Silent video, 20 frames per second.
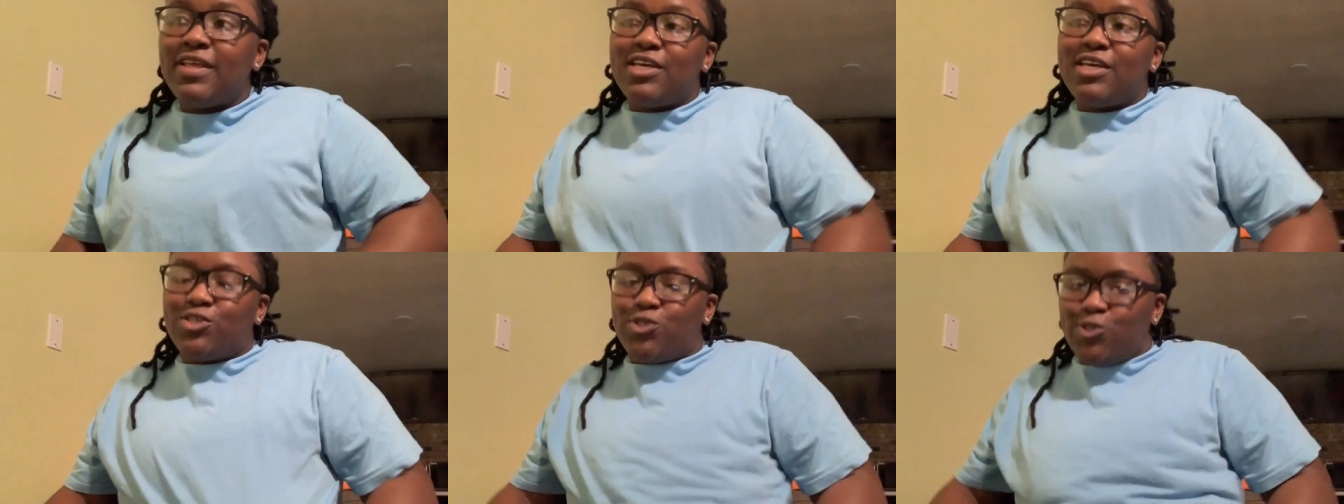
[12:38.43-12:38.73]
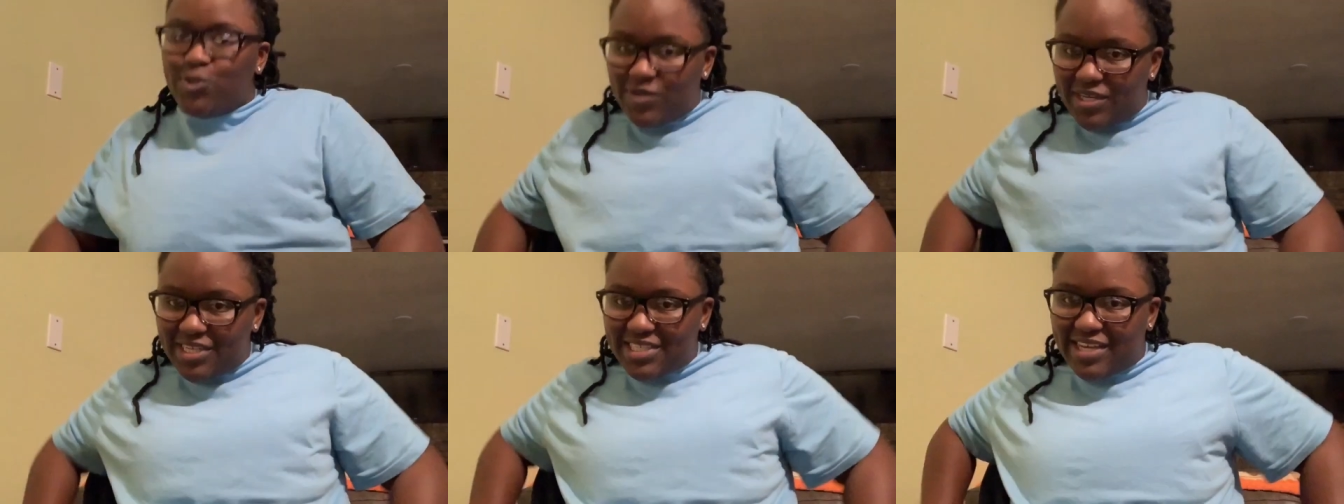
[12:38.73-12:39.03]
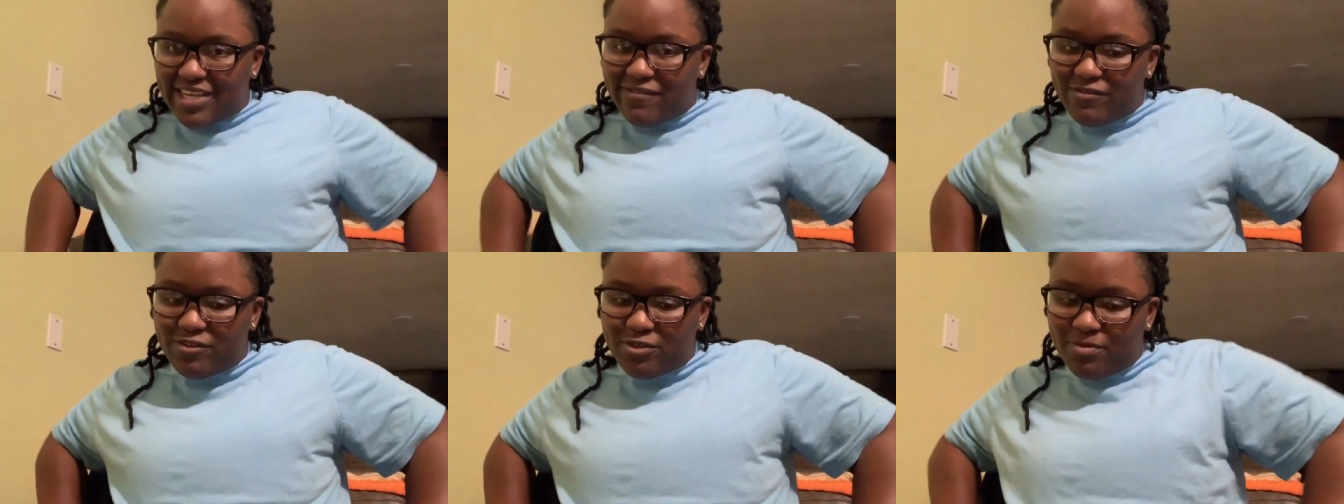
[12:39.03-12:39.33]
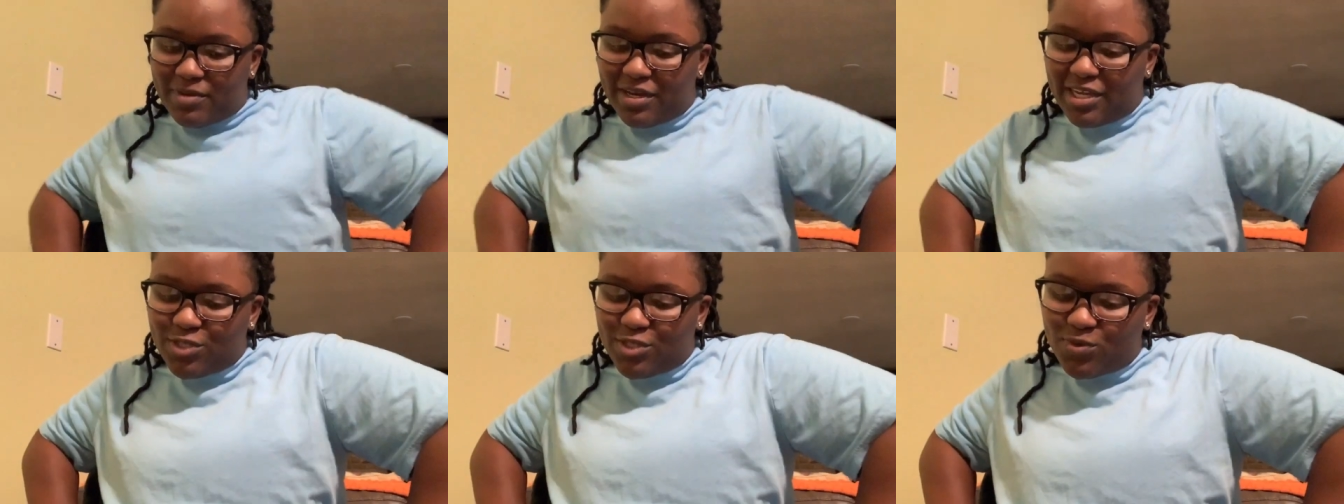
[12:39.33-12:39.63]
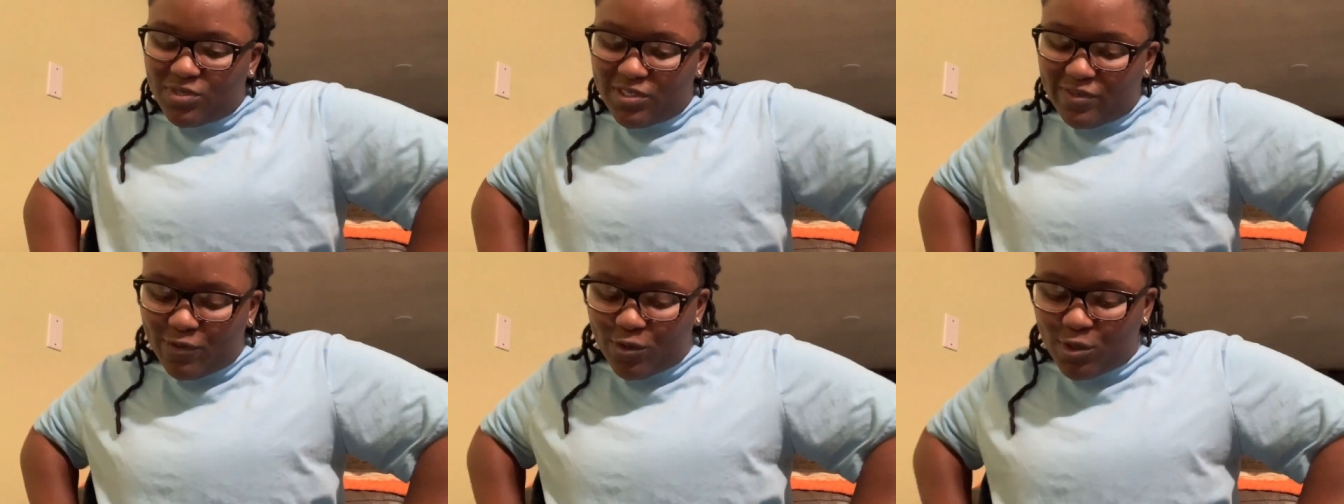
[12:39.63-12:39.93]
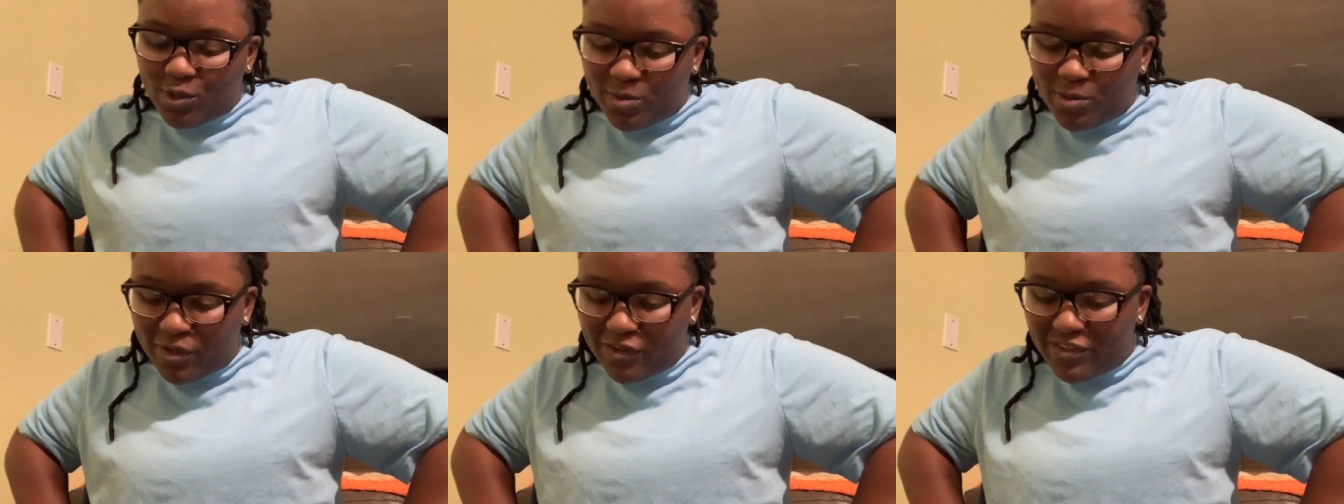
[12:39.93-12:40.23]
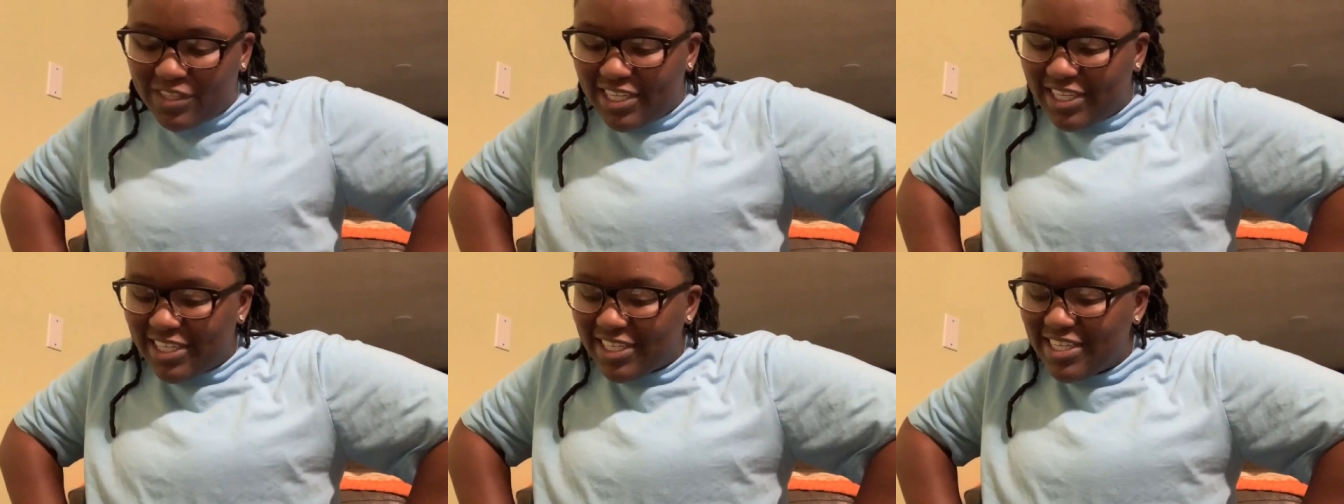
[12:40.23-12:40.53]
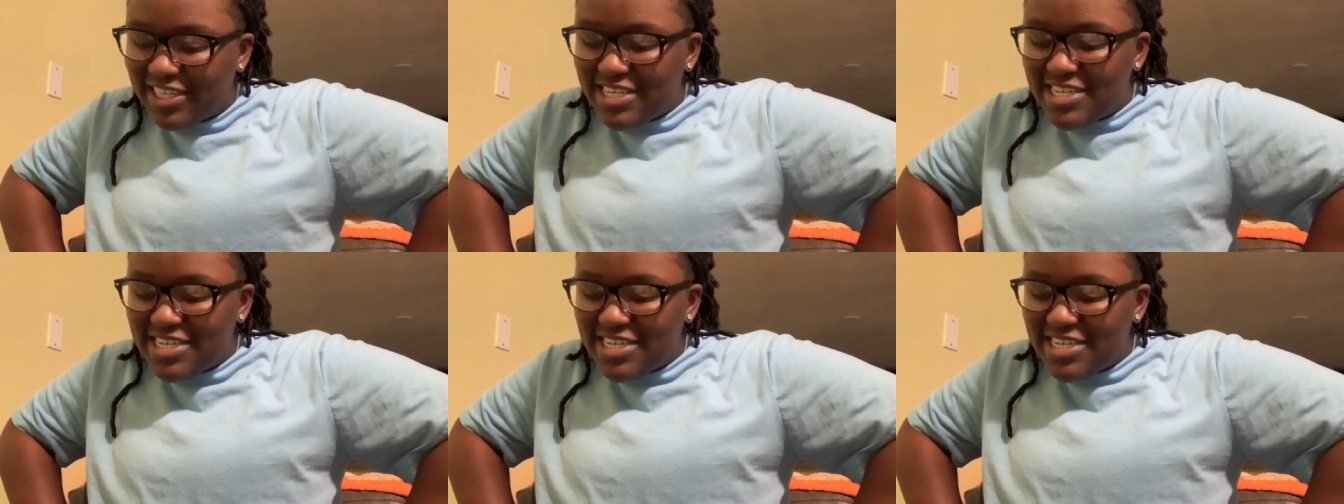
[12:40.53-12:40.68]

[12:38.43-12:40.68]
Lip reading: is 2 days after my 24th birthday.